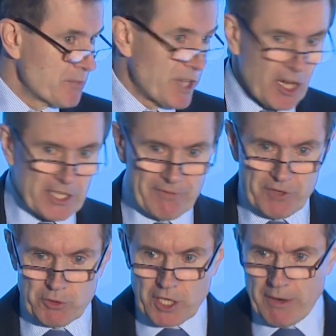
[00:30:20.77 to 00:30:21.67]
We can't have
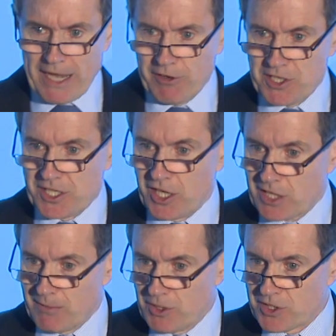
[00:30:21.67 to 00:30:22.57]
no-go areas in our
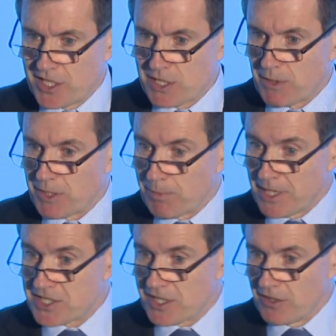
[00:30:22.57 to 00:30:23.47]
communities where the
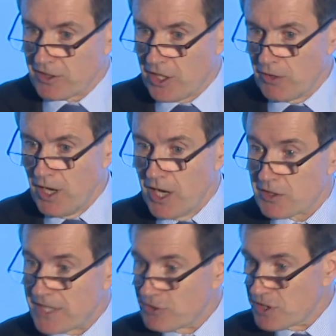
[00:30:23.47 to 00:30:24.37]
police can't go, because
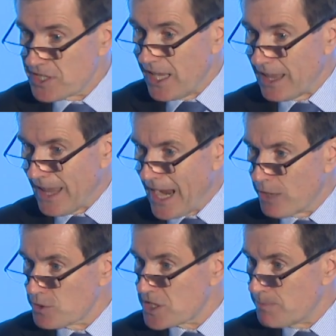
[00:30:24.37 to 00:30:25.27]
that just
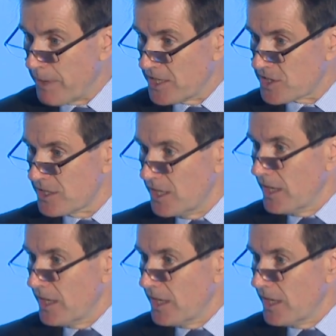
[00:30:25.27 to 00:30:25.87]
allows space,